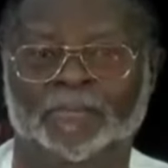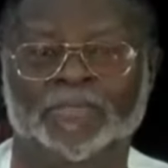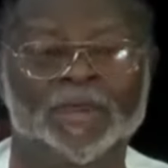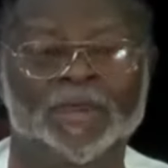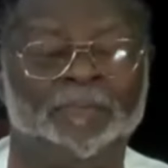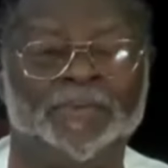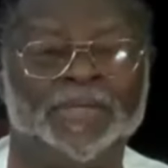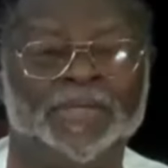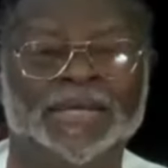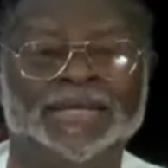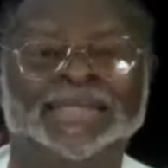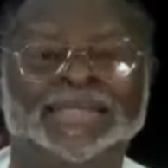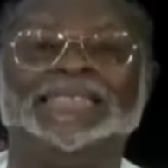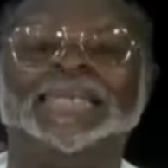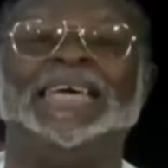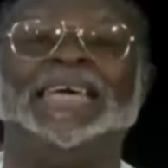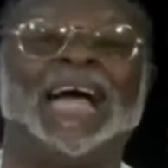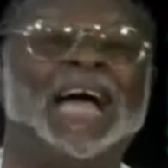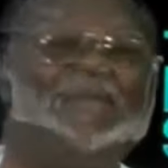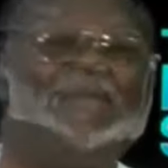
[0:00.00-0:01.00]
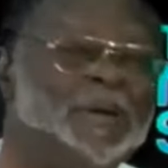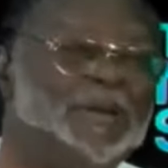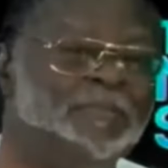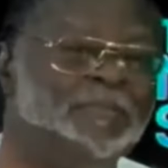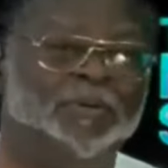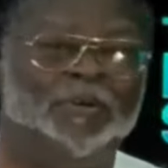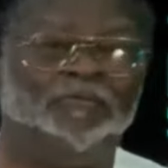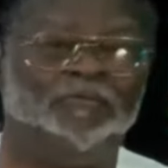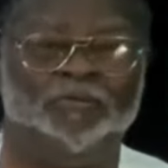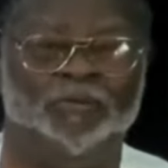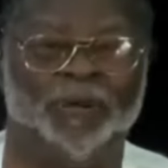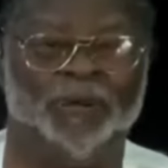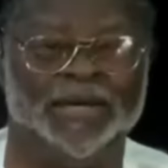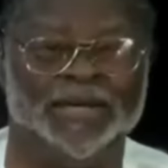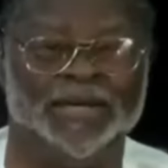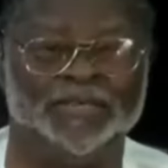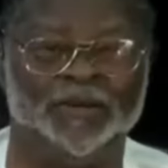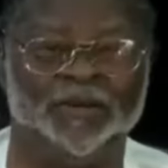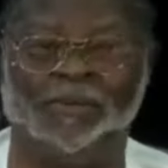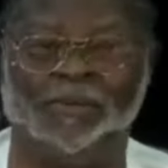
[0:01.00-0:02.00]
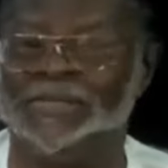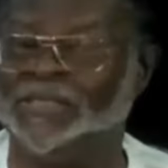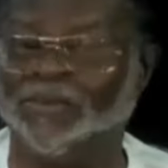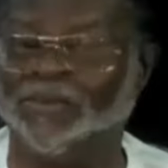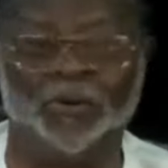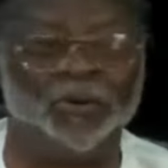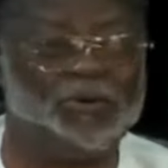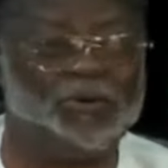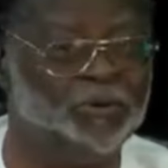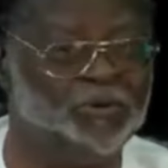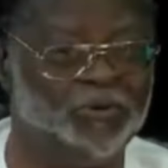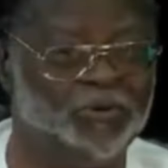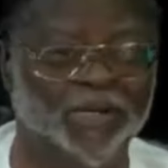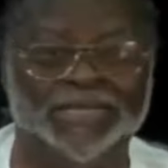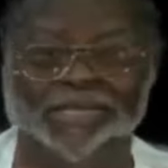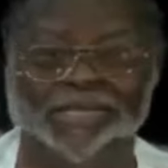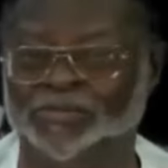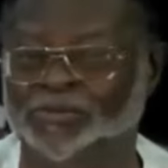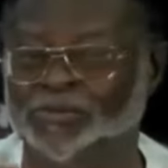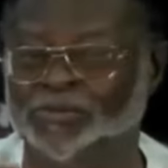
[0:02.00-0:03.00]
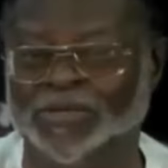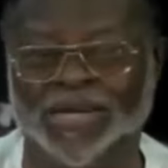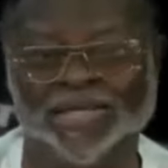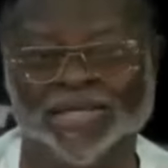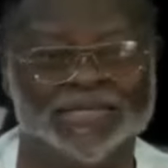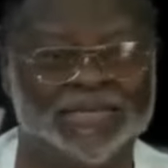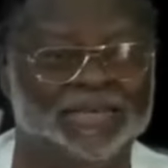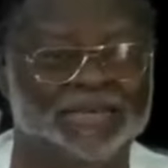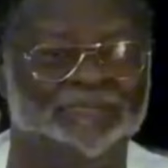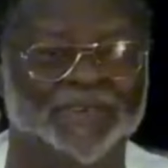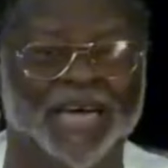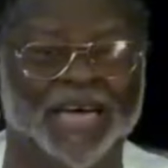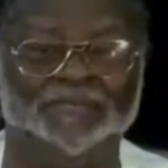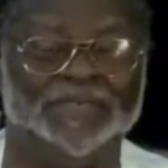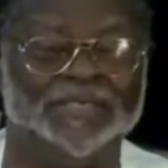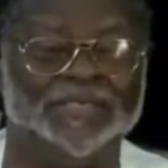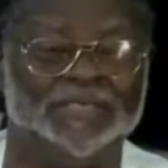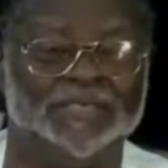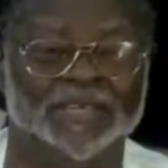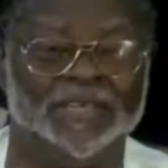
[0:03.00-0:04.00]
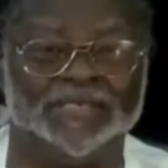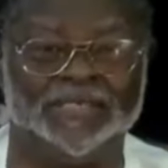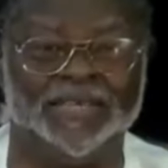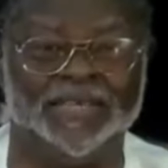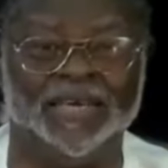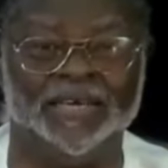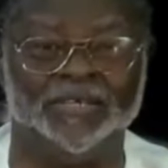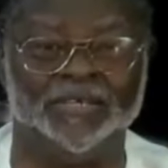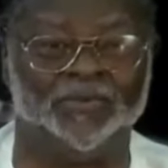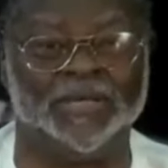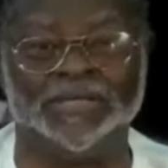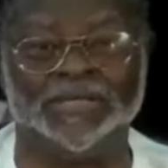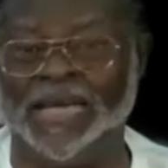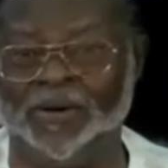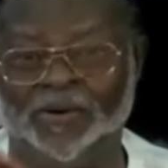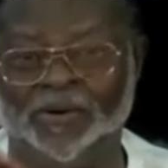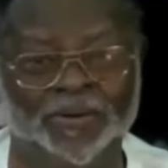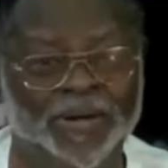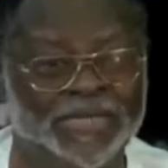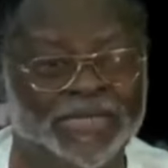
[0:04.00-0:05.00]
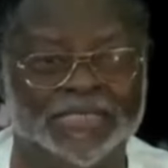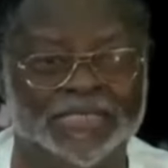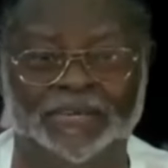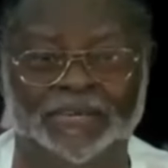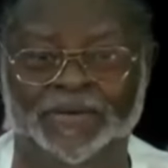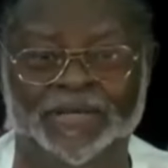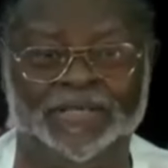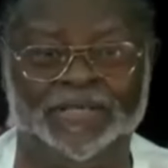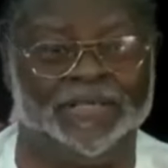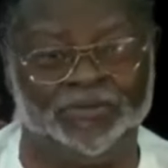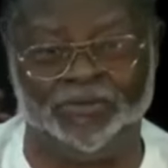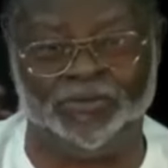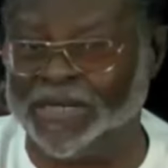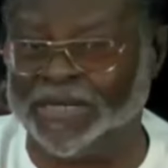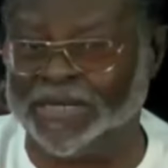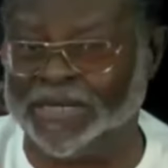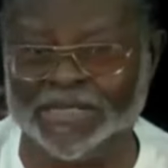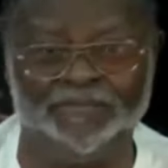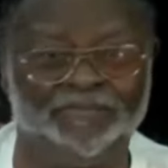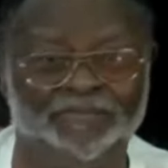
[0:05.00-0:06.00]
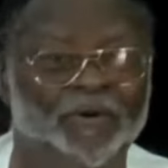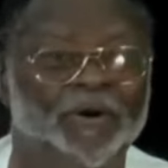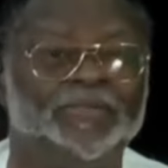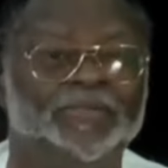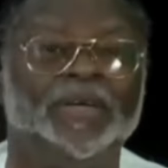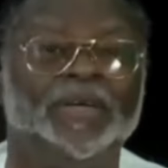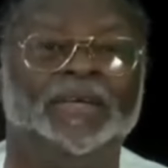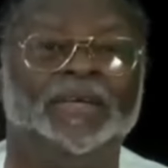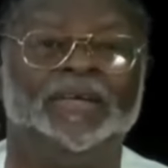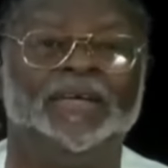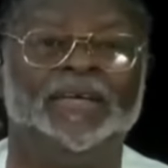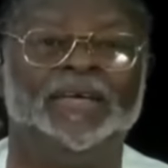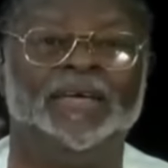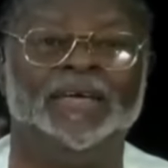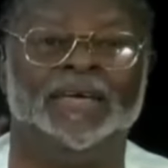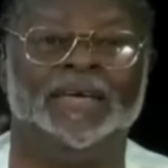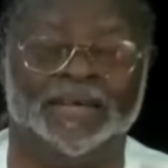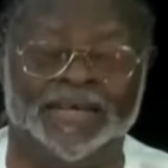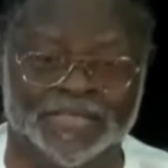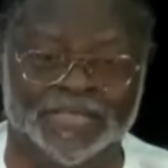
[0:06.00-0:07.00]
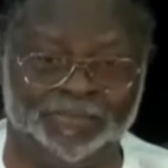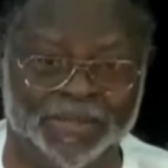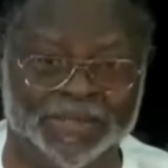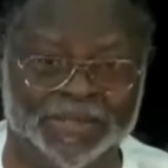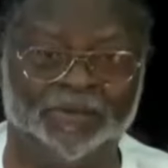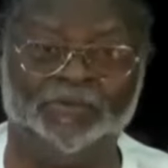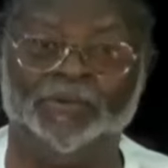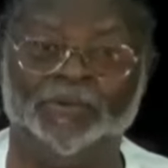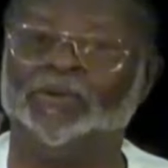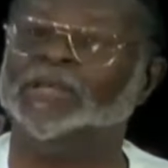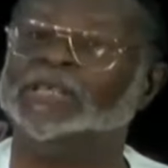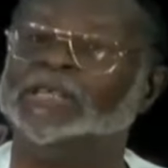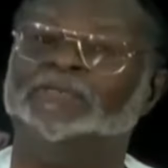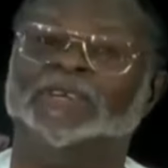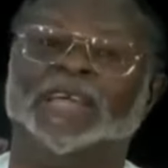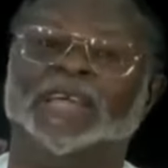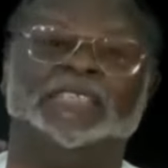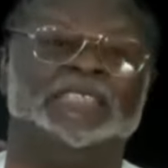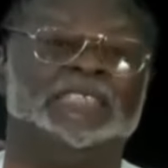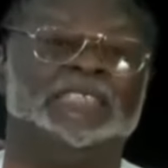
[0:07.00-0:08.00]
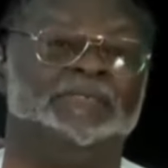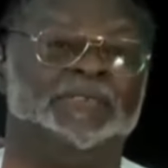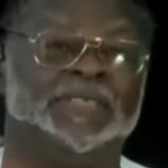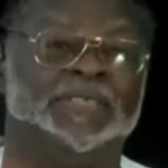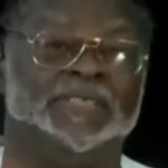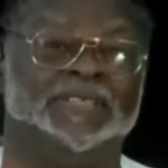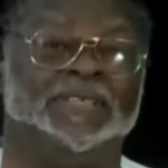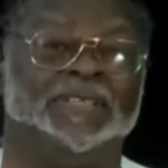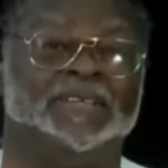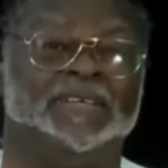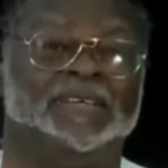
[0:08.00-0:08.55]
The president is incapable of doing it. Obasanjo couldn't do it in 2005 or 6. Jonathan couldn't achieve it in 2014. This president will not even achieve it.